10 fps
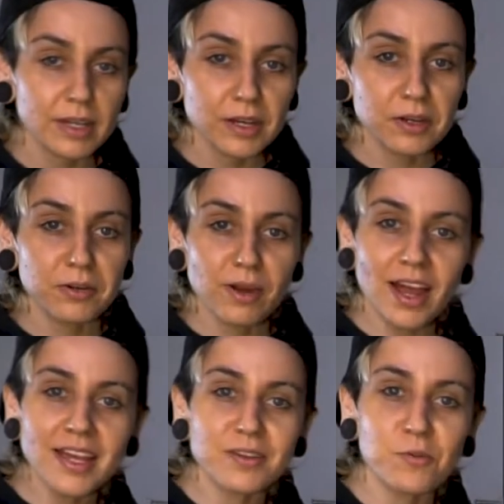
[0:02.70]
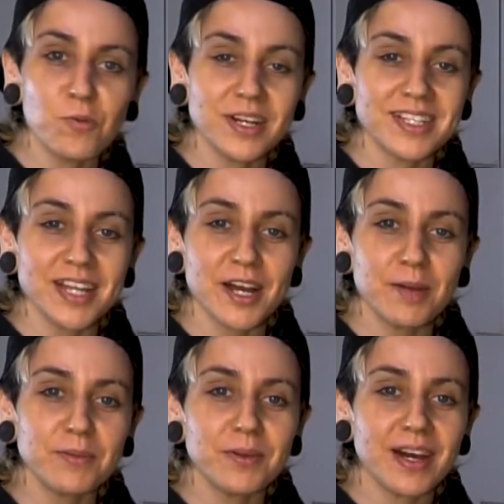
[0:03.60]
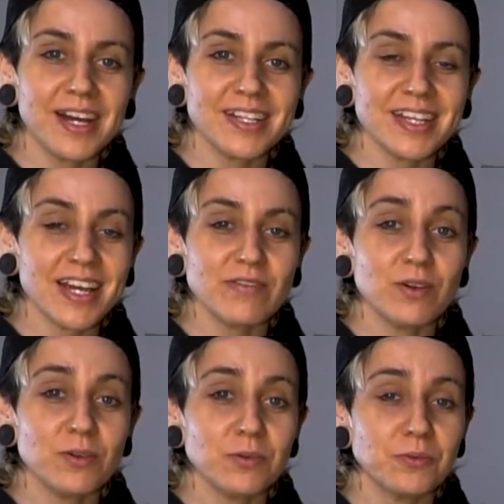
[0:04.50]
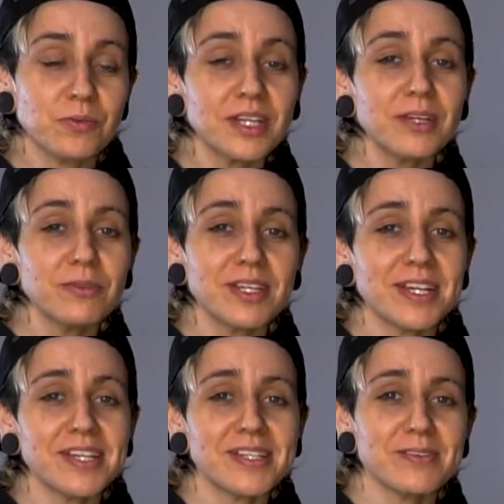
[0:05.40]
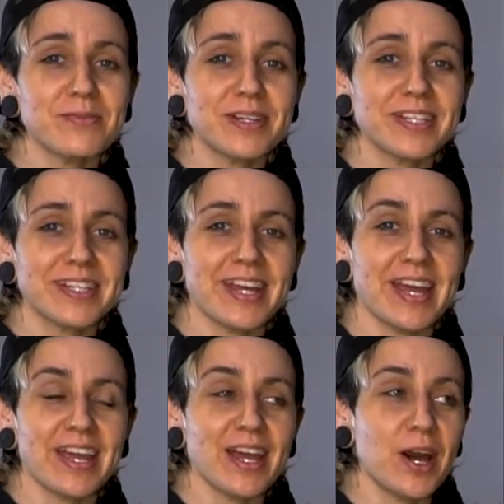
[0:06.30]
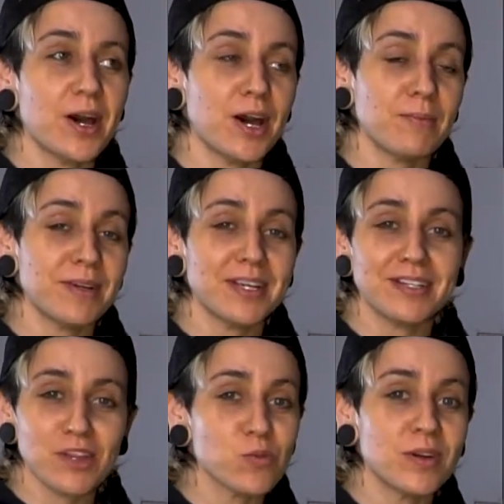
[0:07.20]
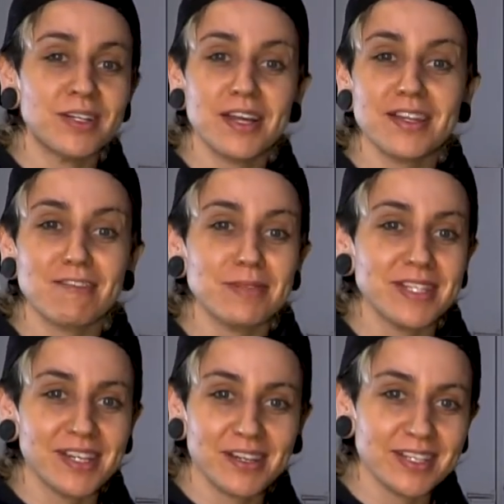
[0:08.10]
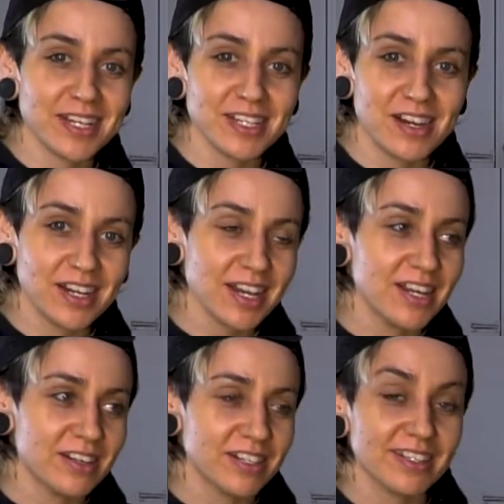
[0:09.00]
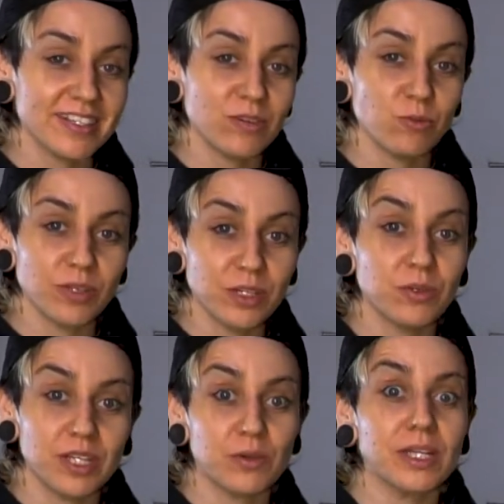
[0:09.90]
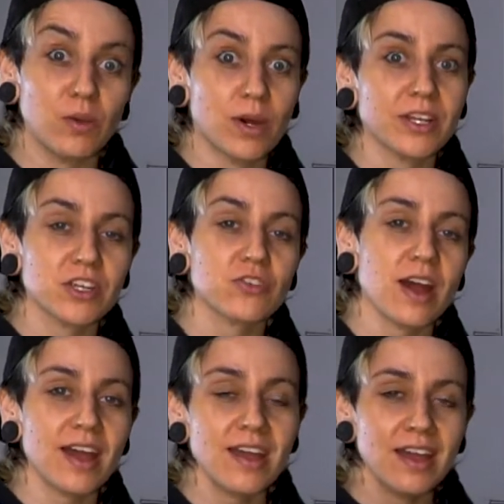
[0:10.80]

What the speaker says: All right, what is up, you guys? I have a really easy one today. Another one that I've been seeing on TikTok and honestly really wanted to try.